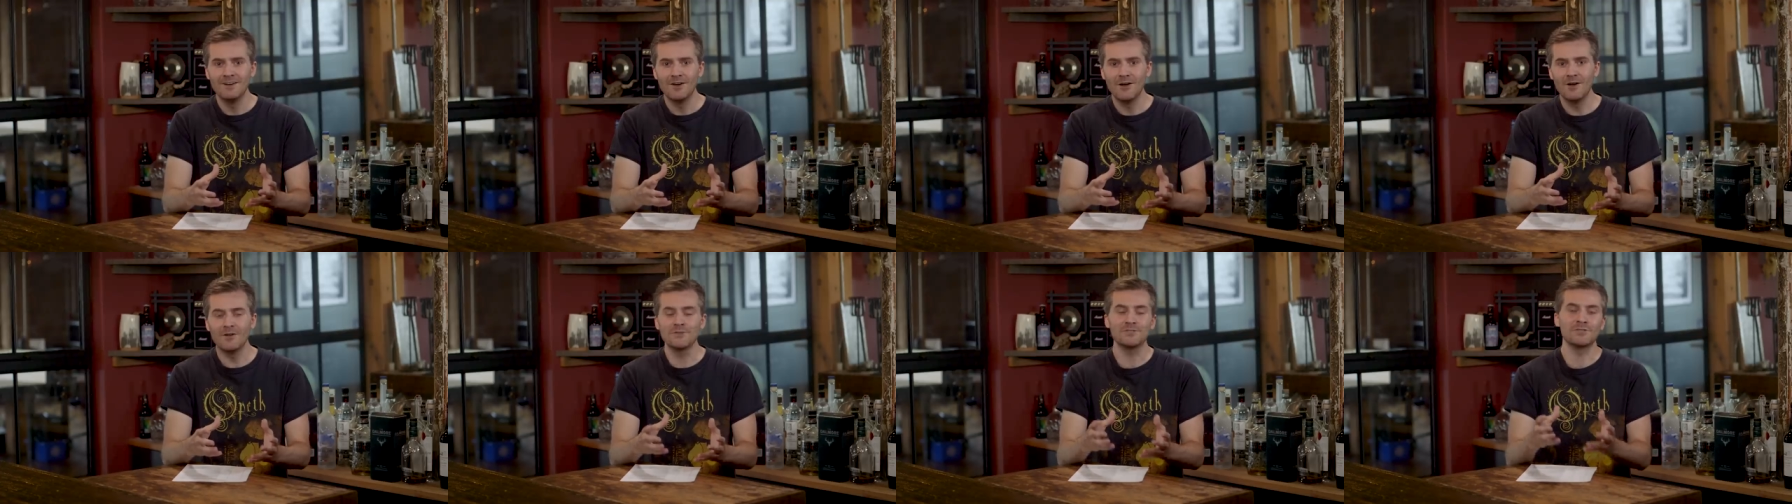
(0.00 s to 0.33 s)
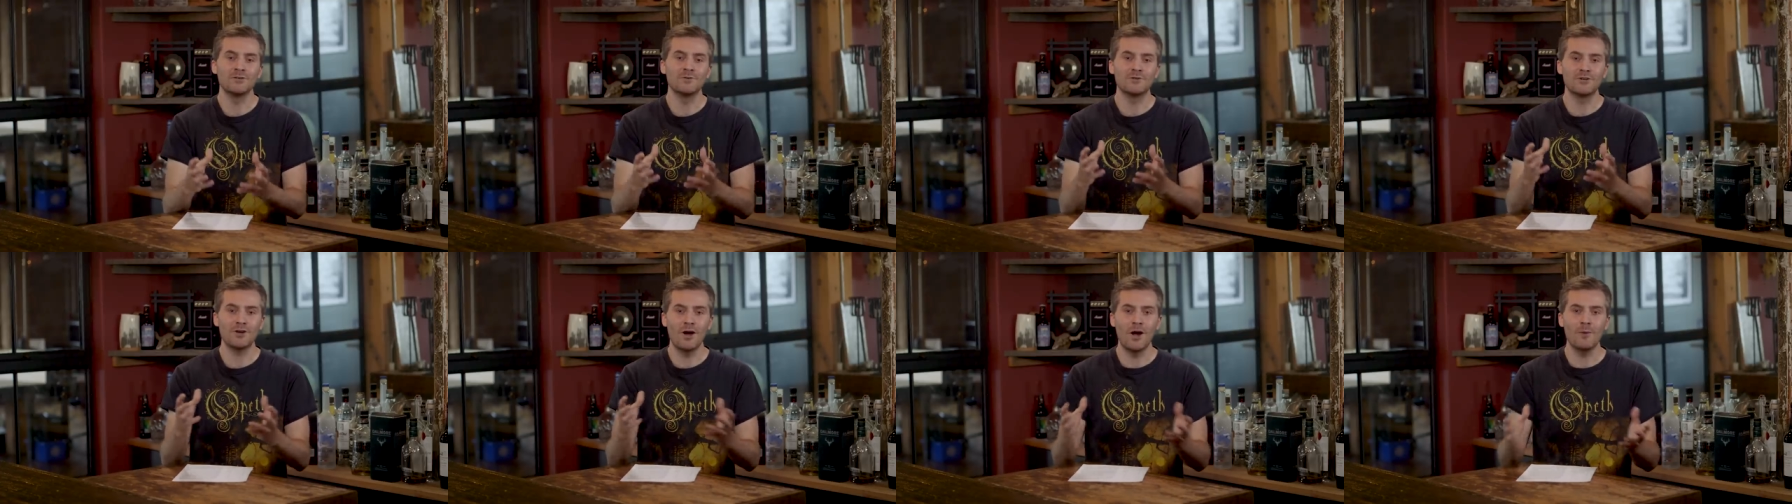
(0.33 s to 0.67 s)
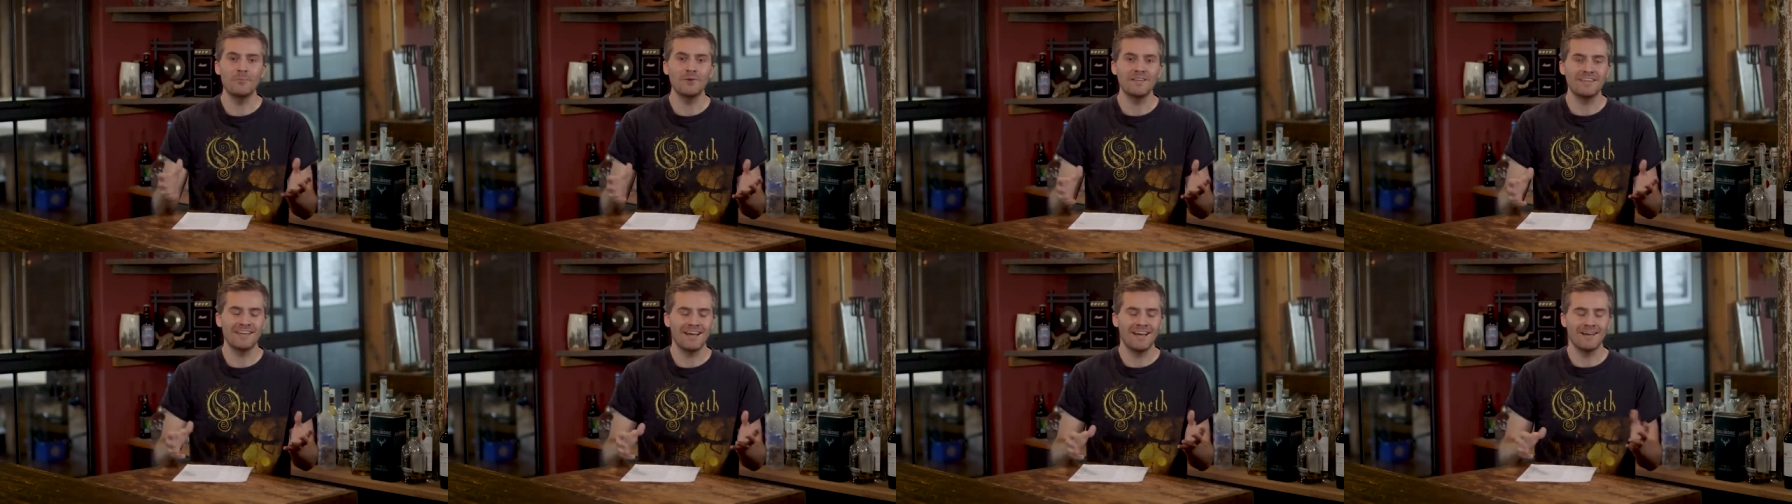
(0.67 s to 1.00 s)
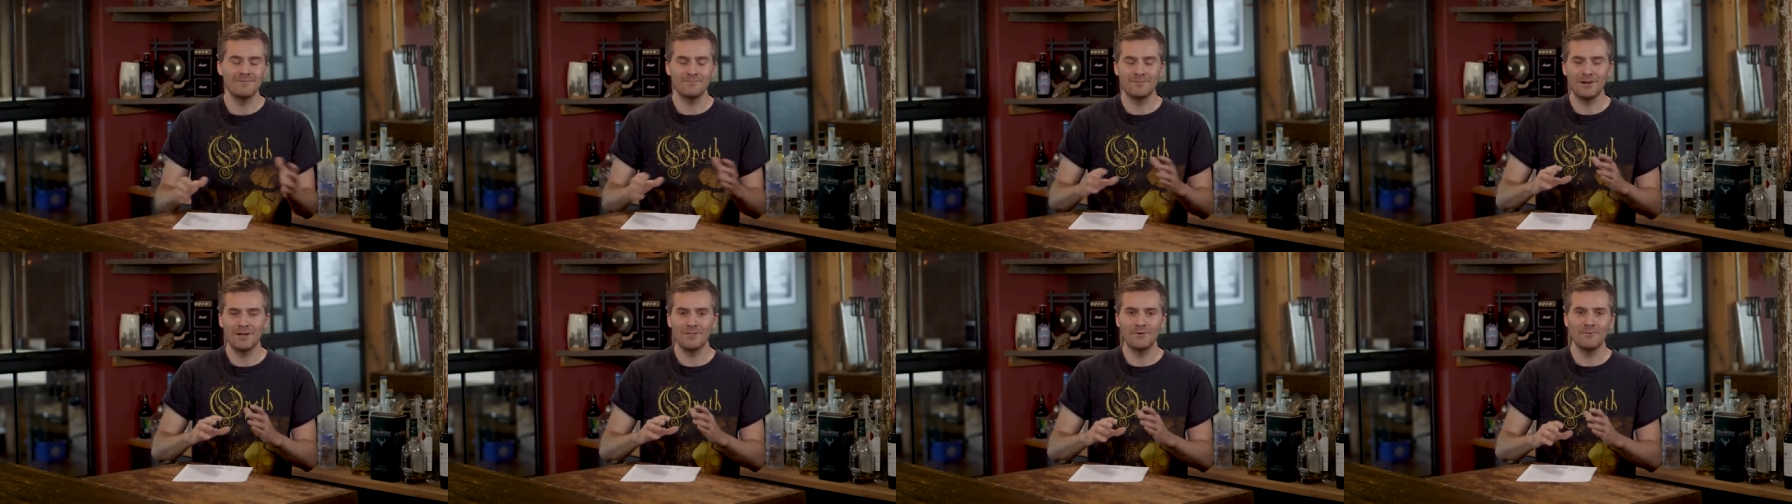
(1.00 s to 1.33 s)
Also,
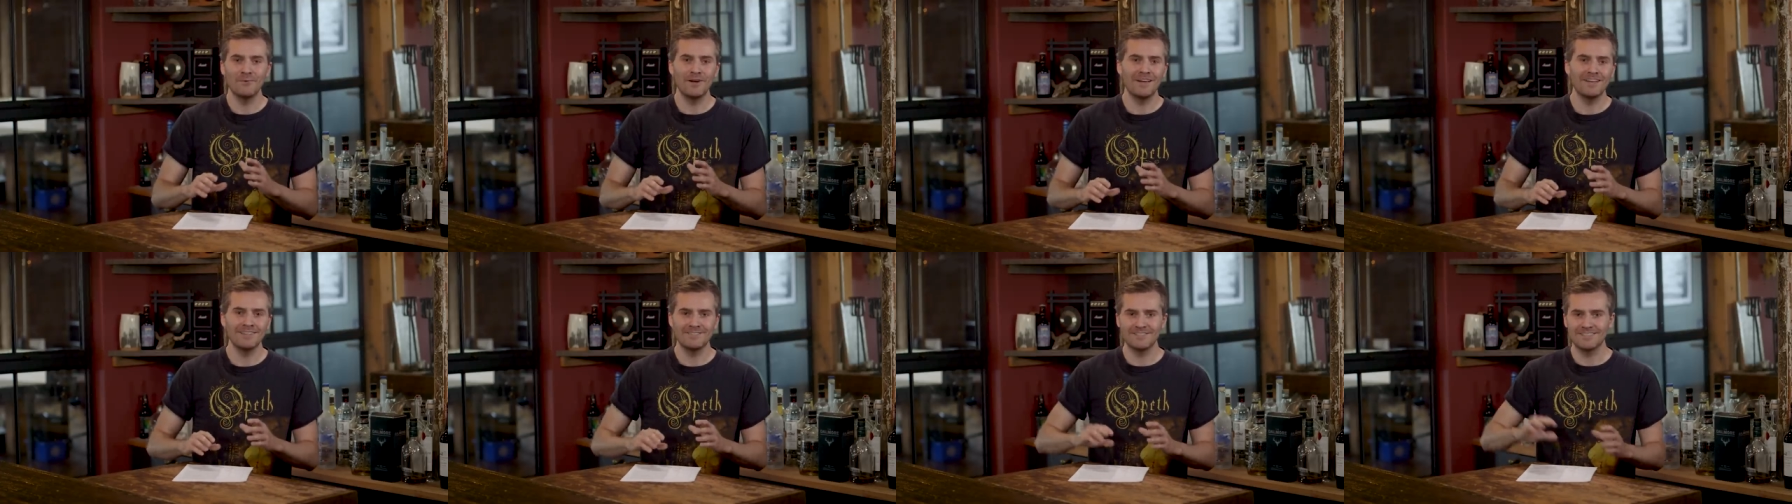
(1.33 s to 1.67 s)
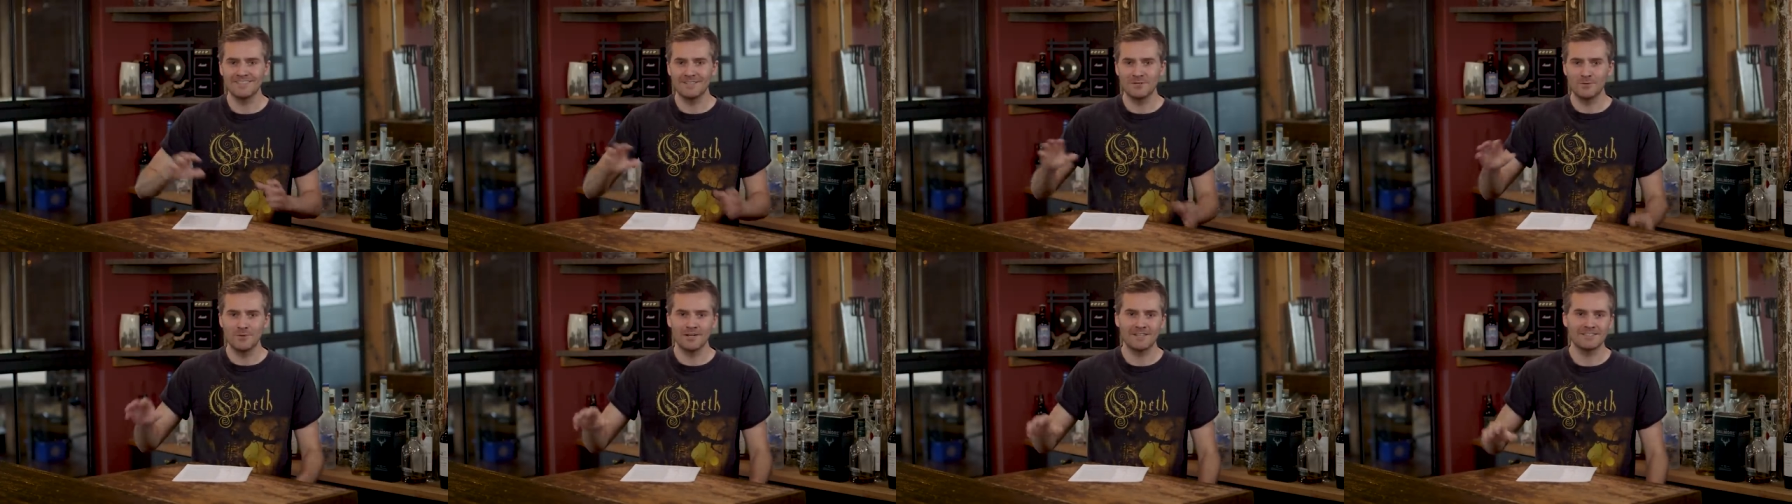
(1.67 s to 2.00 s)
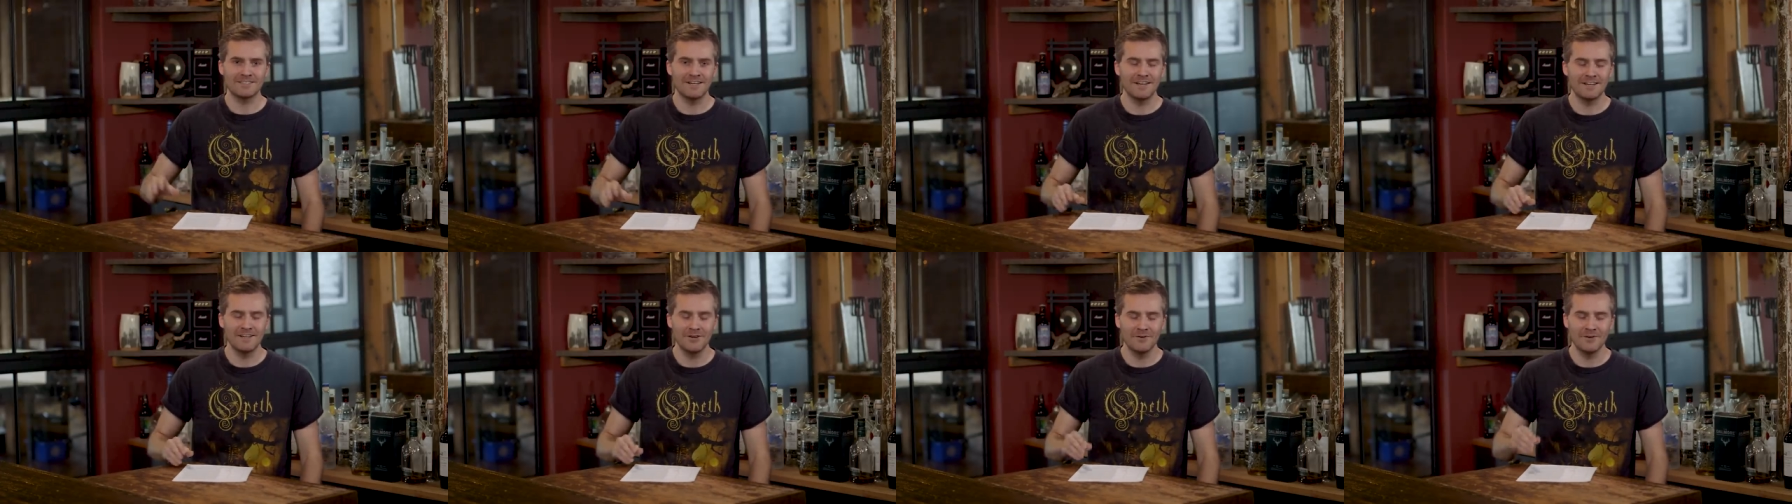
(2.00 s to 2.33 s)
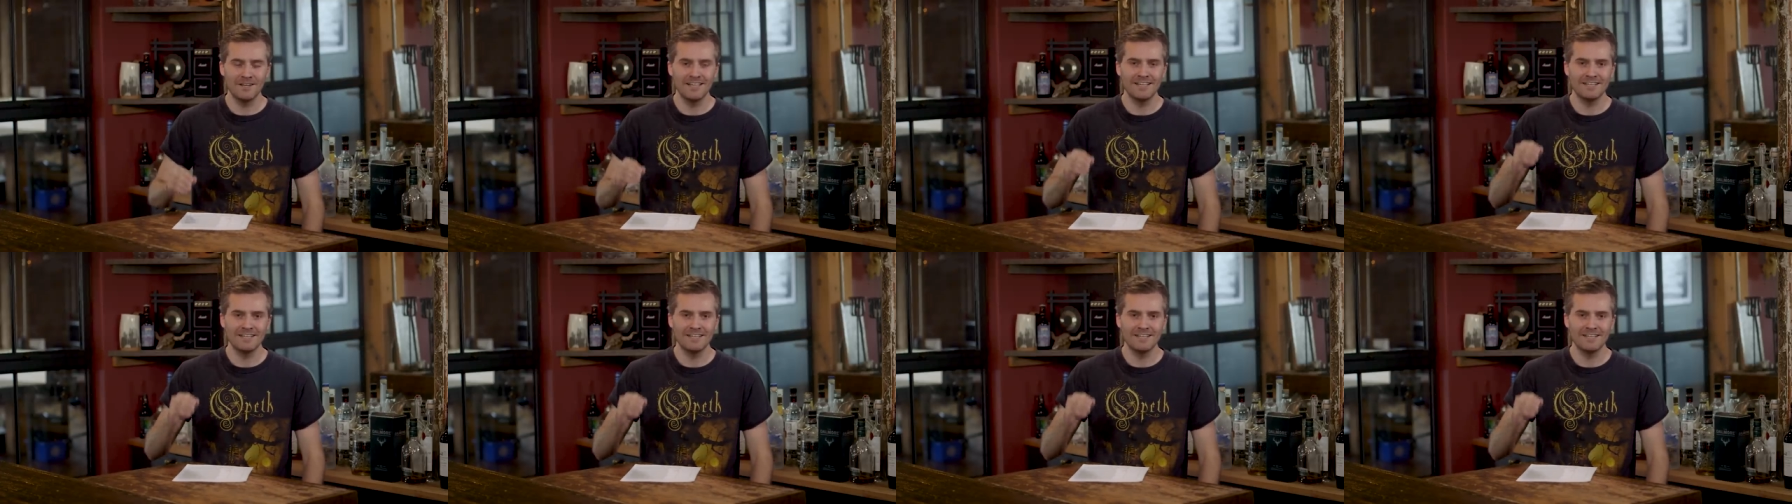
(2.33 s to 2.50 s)
Copycat, by the way, just as a quick side note,